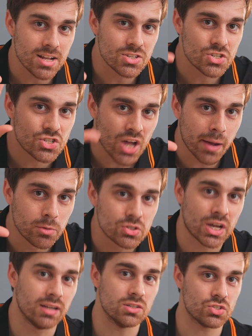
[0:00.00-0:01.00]

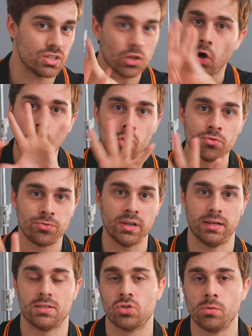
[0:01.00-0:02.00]
simultaneously. The whole
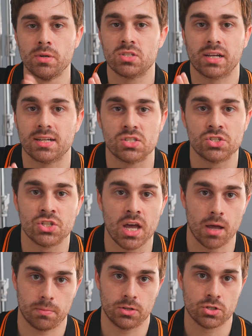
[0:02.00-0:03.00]
thing, it's almost like a
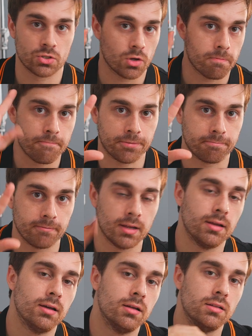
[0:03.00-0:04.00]
stamp. It just goes
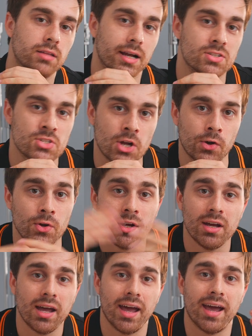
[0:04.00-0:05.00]
like so.
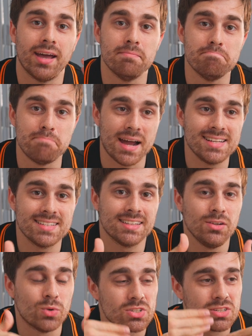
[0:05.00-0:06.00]
And
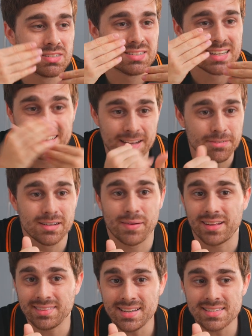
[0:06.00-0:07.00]
basically what's significant
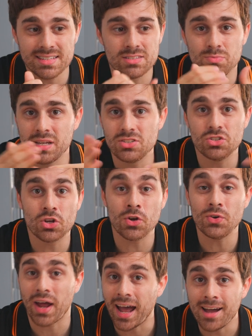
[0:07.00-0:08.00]
about this is means you
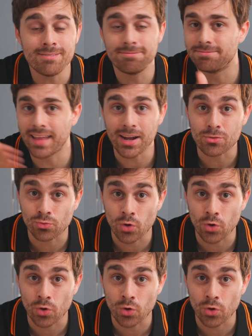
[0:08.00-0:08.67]
don't have that